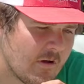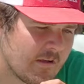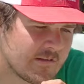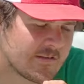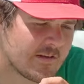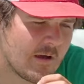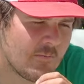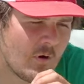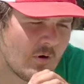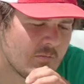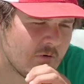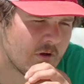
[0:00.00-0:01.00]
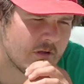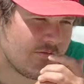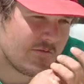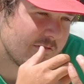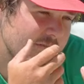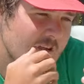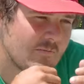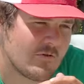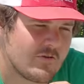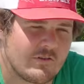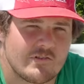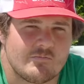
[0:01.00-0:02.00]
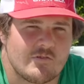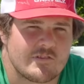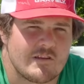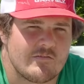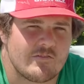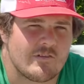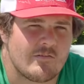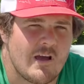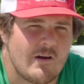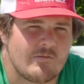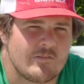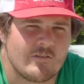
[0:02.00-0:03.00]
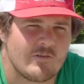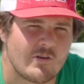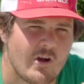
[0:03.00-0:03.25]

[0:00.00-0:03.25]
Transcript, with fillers: like a sit-on mower, but if you're just neighborhood, you can just push everything around in the little